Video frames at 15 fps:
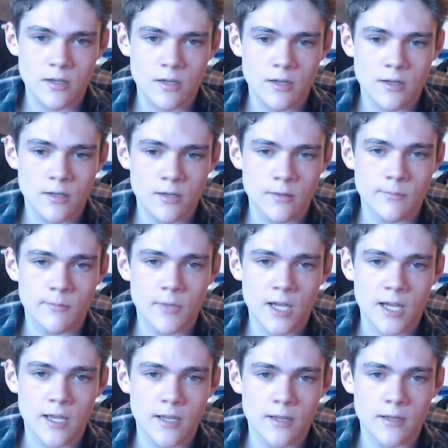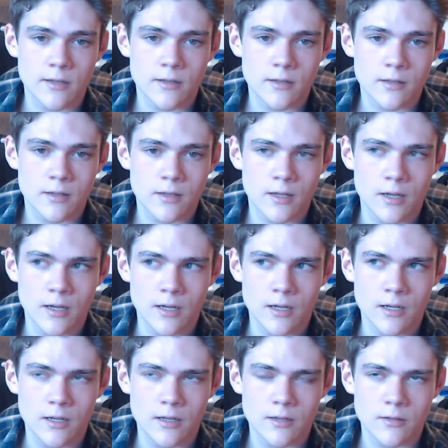Um, I
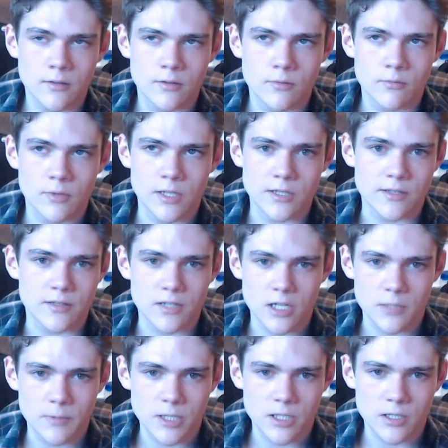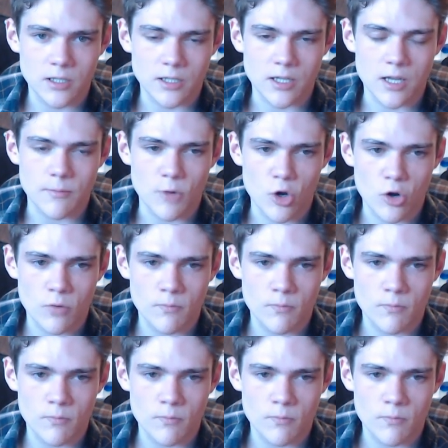uh, went to therapy. I came home.